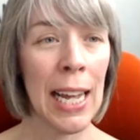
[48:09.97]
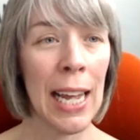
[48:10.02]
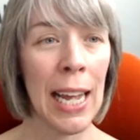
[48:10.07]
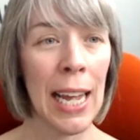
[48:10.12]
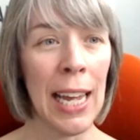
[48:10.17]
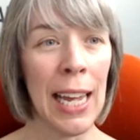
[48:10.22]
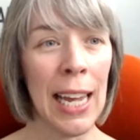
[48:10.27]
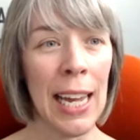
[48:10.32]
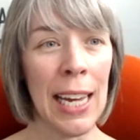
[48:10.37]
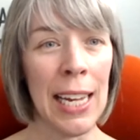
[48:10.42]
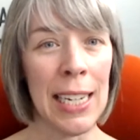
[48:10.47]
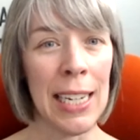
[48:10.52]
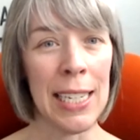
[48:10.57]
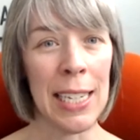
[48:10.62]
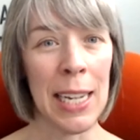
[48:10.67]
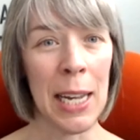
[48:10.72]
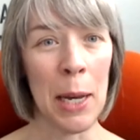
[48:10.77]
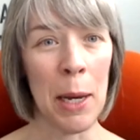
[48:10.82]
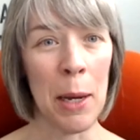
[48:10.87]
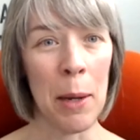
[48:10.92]
And
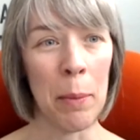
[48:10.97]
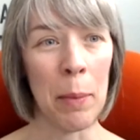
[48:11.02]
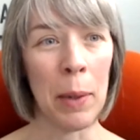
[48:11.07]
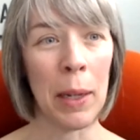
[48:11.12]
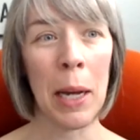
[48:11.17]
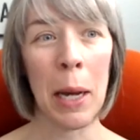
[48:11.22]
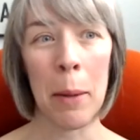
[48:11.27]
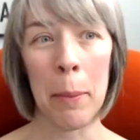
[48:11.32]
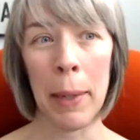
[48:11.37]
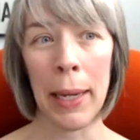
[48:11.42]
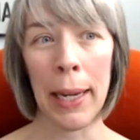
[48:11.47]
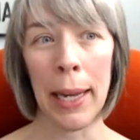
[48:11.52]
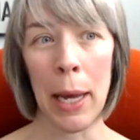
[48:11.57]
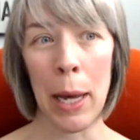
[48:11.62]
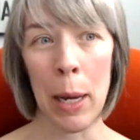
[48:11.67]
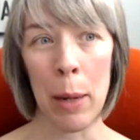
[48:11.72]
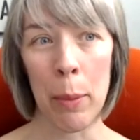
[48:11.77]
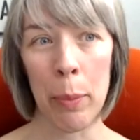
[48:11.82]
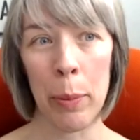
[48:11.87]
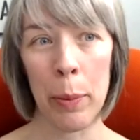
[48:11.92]
um, coming
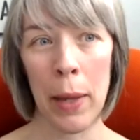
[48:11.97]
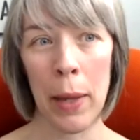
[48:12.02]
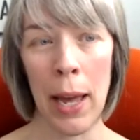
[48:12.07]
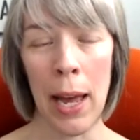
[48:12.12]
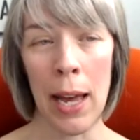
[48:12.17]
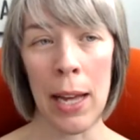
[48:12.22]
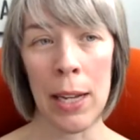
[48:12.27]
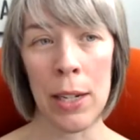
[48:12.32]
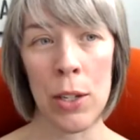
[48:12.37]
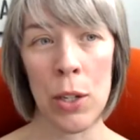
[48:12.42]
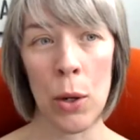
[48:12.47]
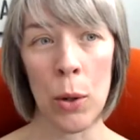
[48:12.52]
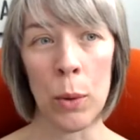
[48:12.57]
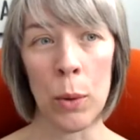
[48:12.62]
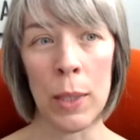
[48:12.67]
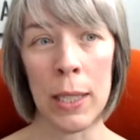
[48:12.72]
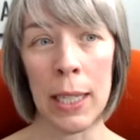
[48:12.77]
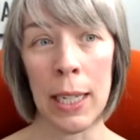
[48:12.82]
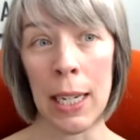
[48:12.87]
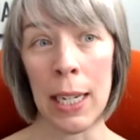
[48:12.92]
up at
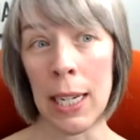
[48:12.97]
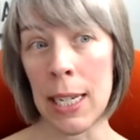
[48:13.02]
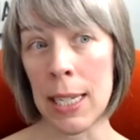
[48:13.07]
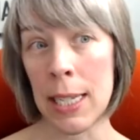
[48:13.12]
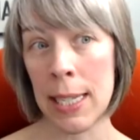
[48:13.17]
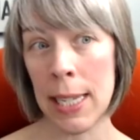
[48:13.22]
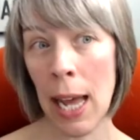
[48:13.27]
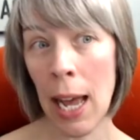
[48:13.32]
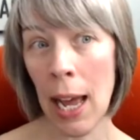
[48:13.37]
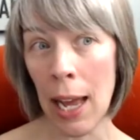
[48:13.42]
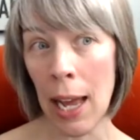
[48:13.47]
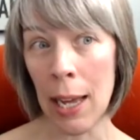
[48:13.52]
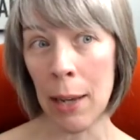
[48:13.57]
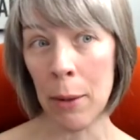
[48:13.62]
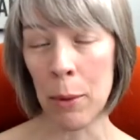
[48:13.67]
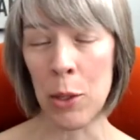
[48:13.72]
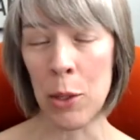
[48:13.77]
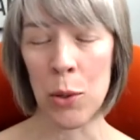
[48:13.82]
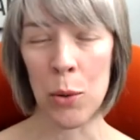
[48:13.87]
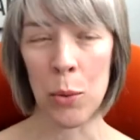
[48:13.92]
OTNSI,
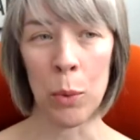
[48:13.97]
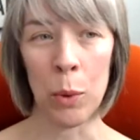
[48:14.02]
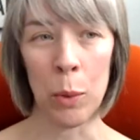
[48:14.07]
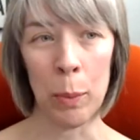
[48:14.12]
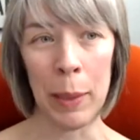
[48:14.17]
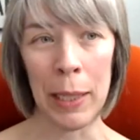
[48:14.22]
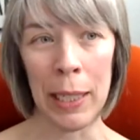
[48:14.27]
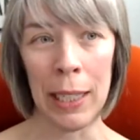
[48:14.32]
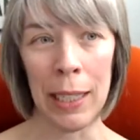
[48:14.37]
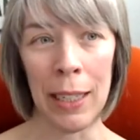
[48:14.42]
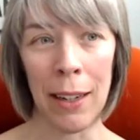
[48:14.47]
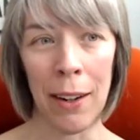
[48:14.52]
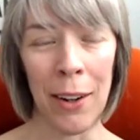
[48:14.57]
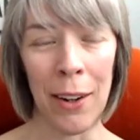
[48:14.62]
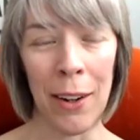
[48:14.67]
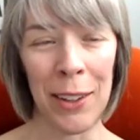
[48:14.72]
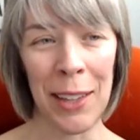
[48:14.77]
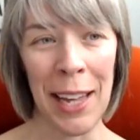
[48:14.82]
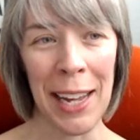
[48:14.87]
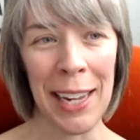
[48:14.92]
which will be
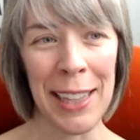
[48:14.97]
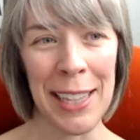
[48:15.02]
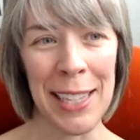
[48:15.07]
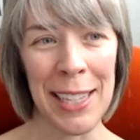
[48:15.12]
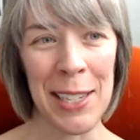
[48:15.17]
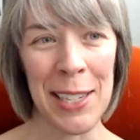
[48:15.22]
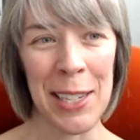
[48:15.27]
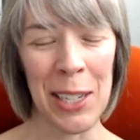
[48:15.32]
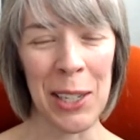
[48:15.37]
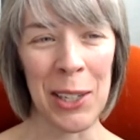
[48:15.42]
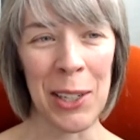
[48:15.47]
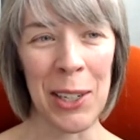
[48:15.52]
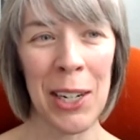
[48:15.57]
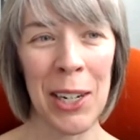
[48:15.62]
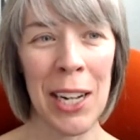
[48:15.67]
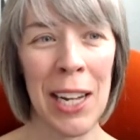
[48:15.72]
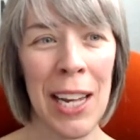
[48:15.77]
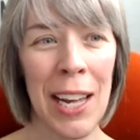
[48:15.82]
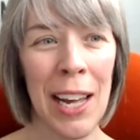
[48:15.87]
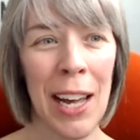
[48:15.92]
online this year,
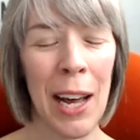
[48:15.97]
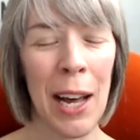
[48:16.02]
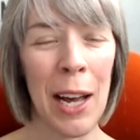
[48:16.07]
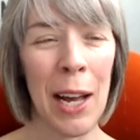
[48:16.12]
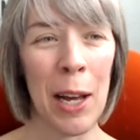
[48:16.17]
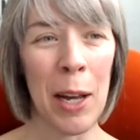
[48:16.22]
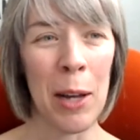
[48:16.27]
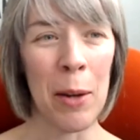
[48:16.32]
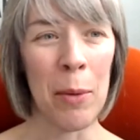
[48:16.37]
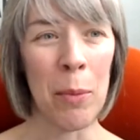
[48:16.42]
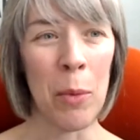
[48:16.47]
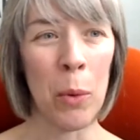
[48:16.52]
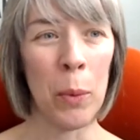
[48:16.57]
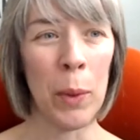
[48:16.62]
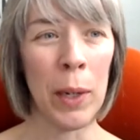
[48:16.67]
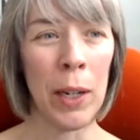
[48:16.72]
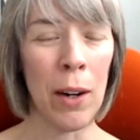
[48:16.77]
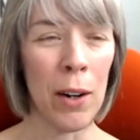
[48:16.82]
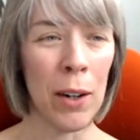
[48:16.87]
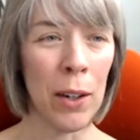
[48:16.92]
um,
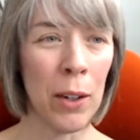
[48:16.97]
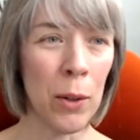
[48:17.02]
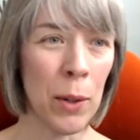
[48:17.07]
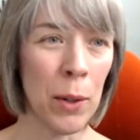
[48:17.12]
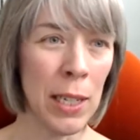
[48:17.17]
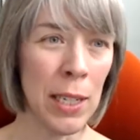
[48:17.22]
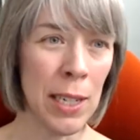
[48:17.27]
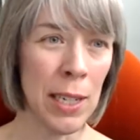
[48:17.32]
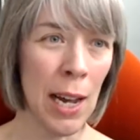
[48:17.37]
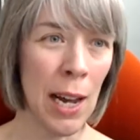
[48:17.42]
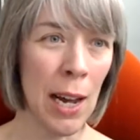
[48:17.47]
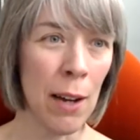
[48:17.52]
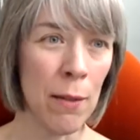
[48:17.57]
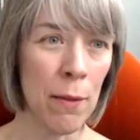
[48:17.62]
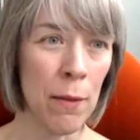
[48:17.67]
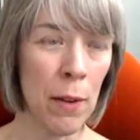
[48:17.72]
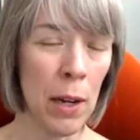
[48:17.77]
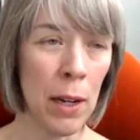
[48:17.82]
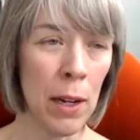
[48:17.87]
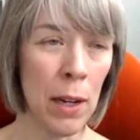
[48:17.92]
we are going to have
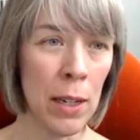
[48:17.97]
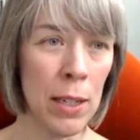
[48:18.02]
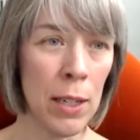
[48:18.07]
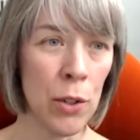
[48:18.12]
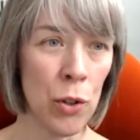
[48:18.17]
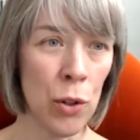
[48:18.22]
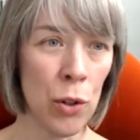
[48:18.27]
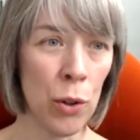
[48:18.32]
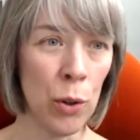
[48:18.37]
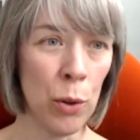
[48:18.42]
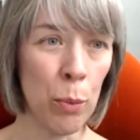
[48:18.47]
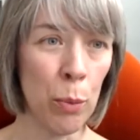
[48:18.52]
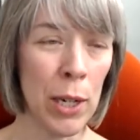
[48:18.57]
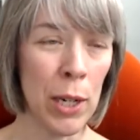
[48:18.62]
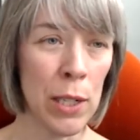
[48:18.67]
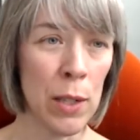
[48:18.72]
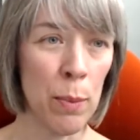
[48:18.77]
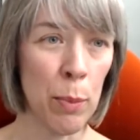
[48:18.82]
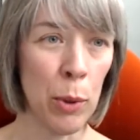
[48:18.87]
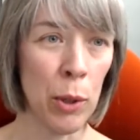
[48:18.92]
additional
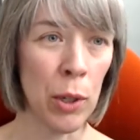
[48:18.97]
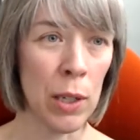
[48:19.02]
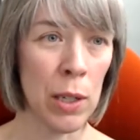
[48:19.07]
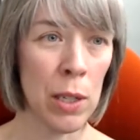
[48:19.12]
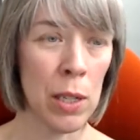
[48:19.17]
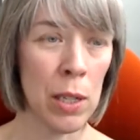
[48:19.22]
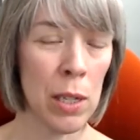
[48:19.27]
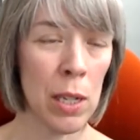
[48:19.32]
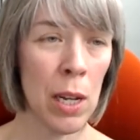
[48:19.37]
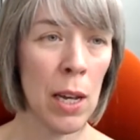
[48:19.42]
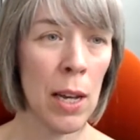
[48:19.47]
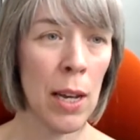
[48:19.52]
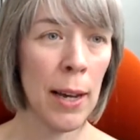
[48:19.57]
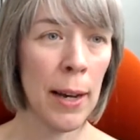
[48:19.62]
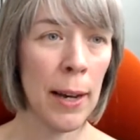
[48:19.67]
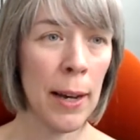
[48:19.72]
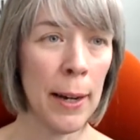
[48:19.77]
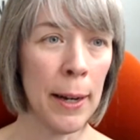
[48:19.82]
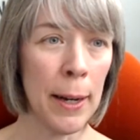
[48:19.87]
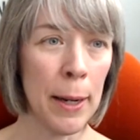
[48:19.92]
Pressbooks
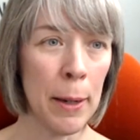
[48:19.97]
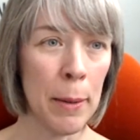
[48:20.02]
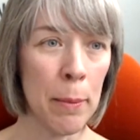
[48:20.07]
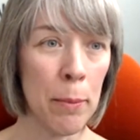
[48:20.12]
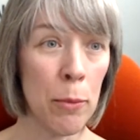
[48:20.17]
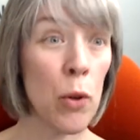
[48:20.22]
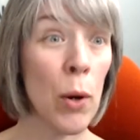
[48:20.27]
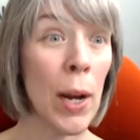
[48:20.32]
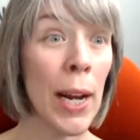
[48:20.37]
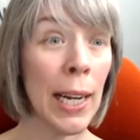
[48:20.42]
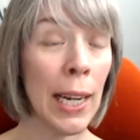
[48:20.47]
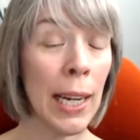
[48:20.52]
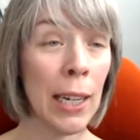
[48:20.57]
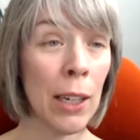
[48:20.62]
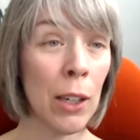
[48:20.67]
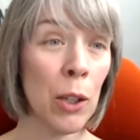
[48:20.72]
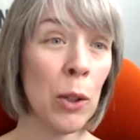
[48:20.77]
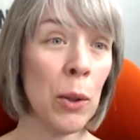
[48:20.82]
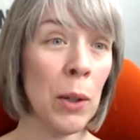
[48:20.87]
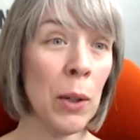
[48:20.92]
um, training,
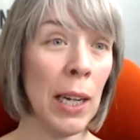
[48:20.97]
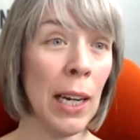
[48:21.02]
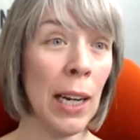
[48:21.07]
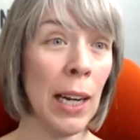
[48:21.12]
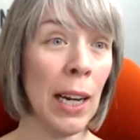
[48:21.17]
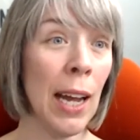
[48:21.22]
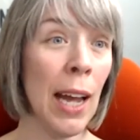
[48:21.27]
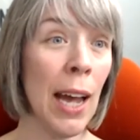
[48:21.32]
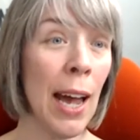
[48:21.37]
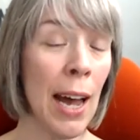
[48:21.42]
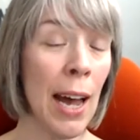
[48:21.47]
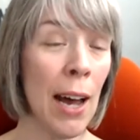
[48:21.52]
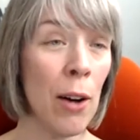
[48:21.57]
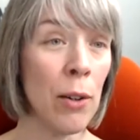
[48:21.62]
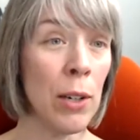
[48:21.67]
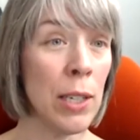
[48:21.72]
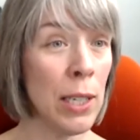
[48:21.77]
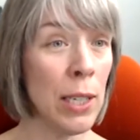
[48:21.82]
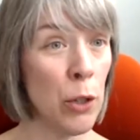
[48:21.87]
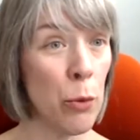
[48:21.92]
including how to
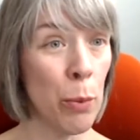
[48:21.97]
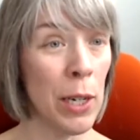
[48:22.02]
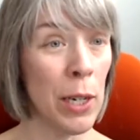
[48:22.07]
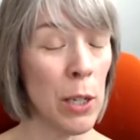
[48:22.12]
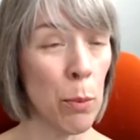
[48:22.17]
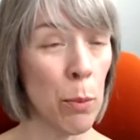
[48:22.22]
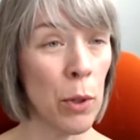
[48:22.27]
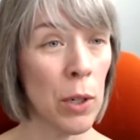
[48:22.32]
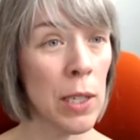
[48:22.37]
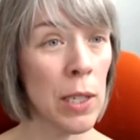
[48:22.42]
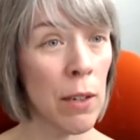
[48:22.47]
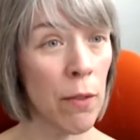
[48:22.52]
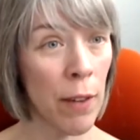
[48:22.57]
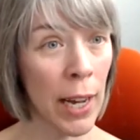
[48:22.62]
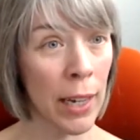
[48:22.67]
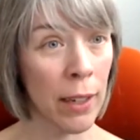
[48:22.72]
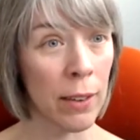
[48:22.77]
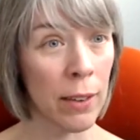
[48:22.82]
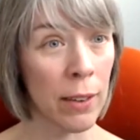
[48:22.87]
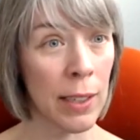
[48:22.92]
teach Pressbooks to
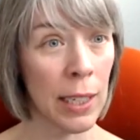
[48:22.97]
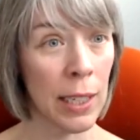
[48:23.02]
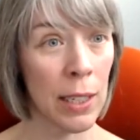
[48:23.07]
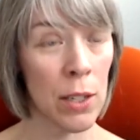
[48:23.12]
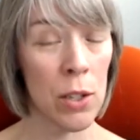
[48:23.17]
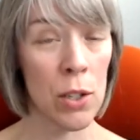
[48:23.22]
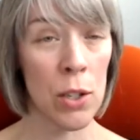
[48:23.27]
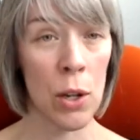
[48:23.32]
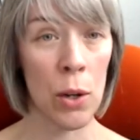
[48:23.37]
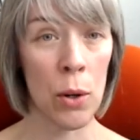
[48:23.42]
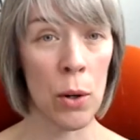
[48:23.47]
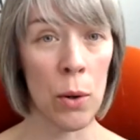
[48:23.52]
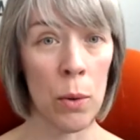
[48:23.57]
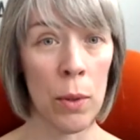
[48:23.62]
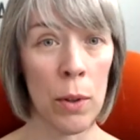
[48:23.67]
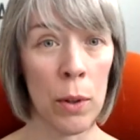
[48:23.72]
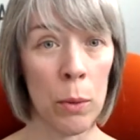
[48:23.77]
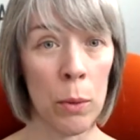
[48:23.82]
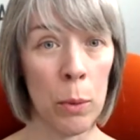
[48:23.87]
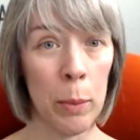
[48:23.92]
faculty. So
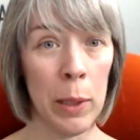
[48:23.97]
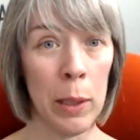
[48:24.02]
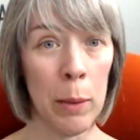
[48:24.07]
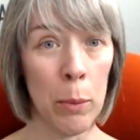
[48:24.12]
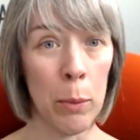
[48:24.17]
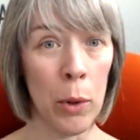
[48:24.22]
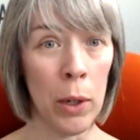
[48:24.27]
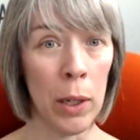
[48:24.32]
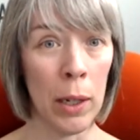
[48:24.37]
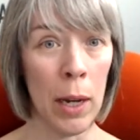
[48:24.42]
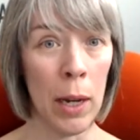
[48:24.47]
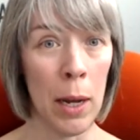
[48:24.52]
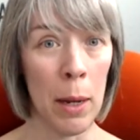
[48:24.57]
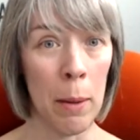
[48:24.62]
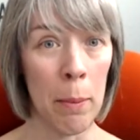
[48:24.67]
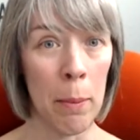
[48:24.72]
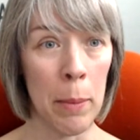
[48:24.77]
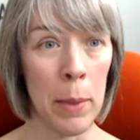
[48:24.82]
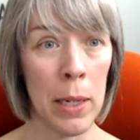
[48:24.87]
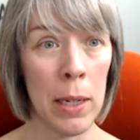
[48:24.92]
there will be more to
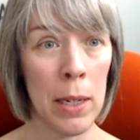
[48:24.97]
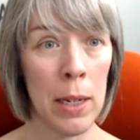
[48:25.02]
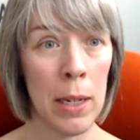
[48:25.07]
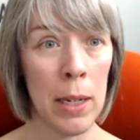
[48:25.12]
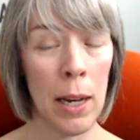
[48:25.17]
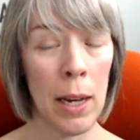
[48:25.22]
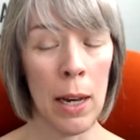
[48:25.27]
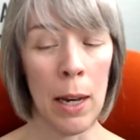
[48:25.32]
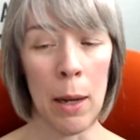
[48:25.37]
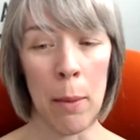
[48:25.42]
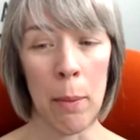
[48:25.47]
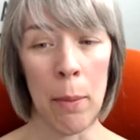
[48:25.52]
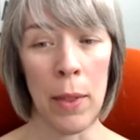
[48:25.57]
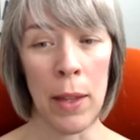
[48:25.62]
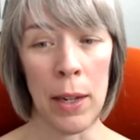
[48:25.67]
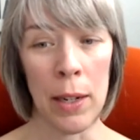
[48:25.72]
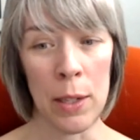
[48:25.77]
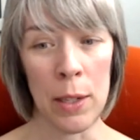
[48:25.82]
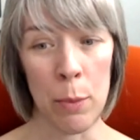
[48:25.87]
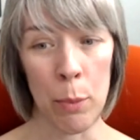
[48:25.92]
come um,
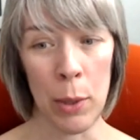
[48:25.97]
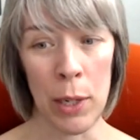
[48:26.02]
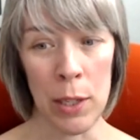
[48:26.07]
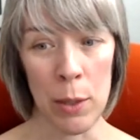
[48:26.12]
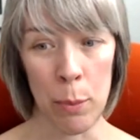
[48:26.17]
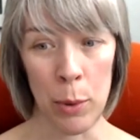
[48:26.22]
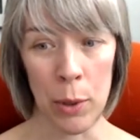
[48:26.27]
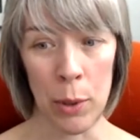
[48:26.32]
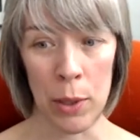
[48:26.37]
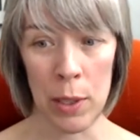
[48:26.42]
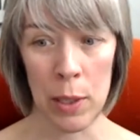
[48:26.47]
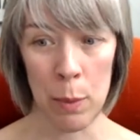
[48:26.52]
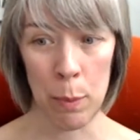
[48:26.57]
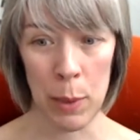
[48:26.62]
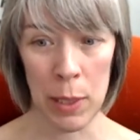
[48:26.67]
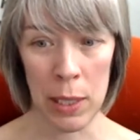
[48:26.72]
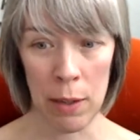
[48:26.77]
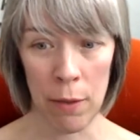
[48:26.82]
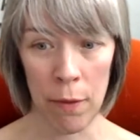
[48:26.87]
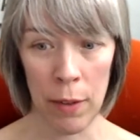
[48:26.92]
that is Pressbooks
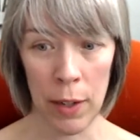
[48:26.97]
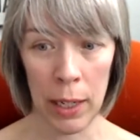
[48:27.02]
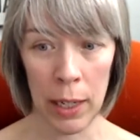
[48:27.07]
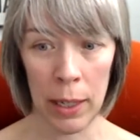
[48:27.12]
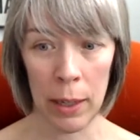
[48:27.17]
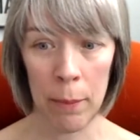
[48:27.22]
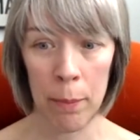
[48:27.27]
specific.